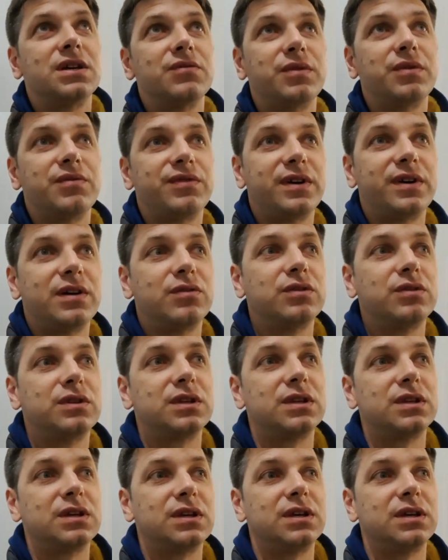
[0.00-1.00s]
we found
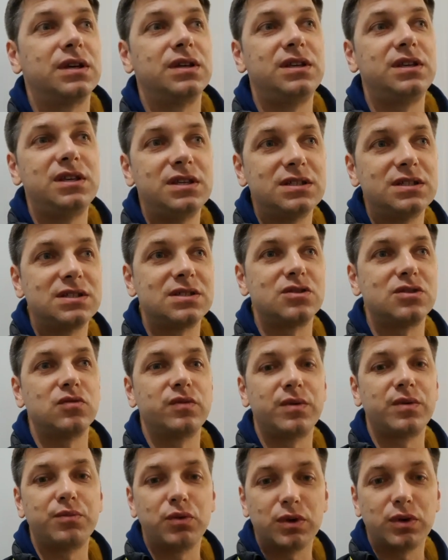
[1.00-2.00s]
yeast, so
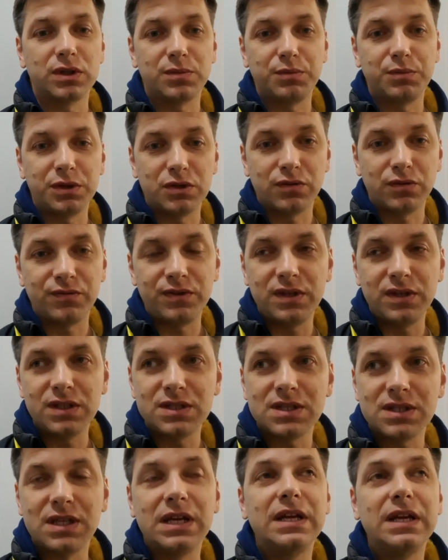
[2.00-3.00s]
we bought a bit of
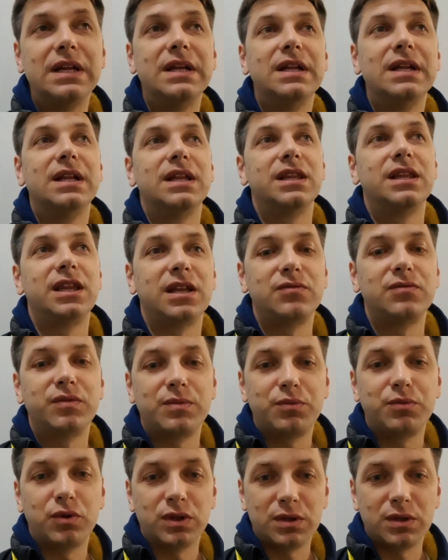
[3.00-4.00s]
yeast then we
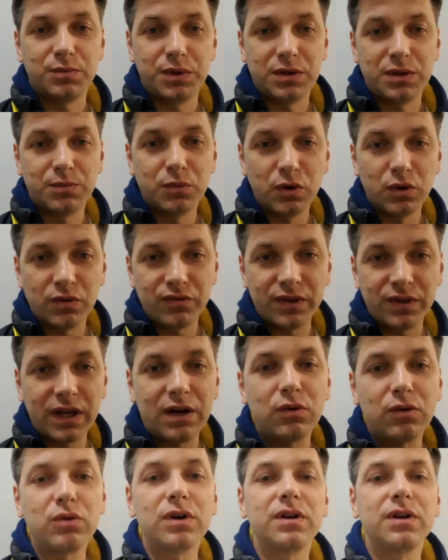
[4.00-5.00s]
bought a bit more
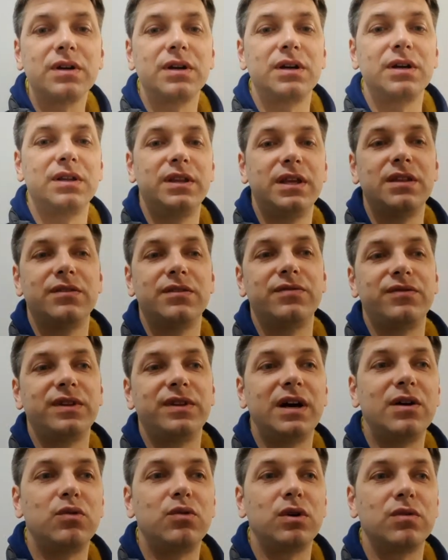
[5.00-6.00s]
flour then
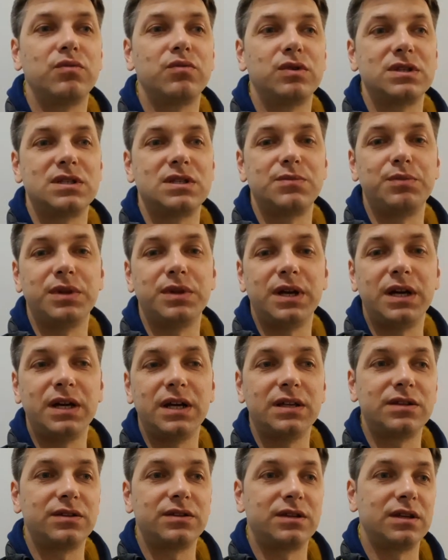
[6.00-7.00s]
flour was
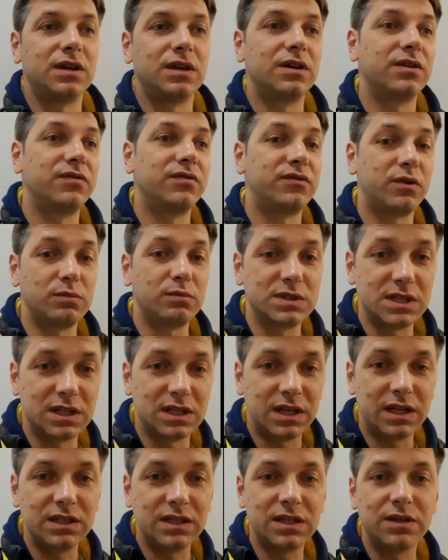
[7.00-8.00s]
supplied uh, from
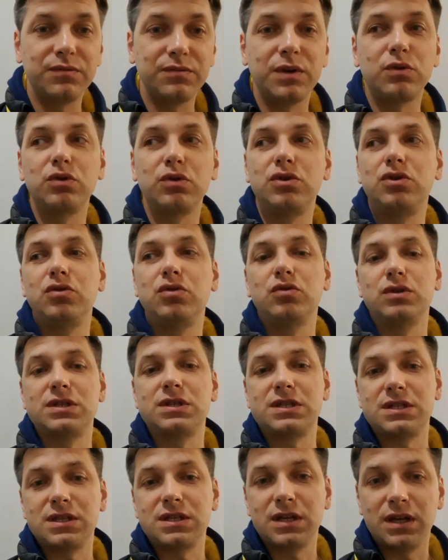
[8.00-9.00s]
Zeelandia we could
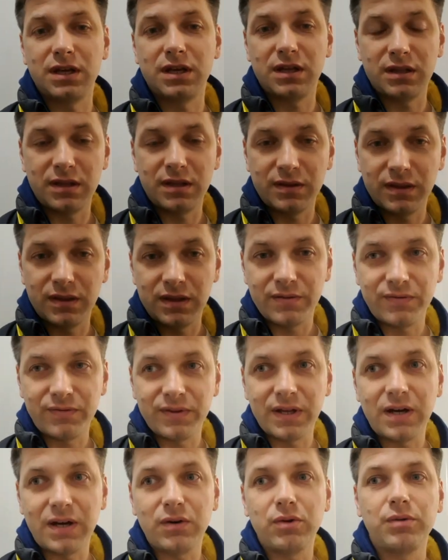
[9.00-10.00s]
use uh, the, the
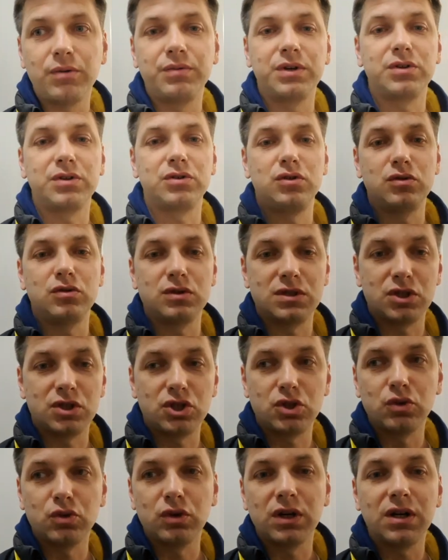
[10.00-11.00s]
flour we could use the
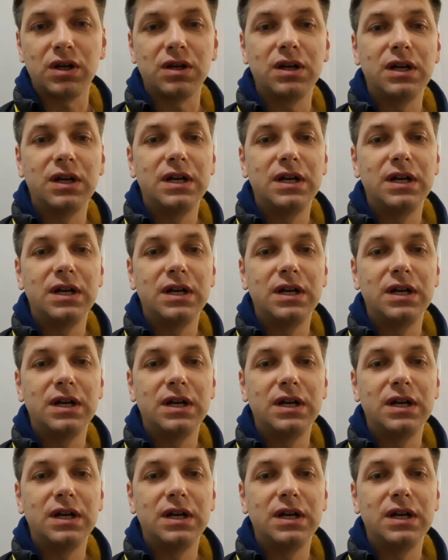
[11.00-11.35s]
sugar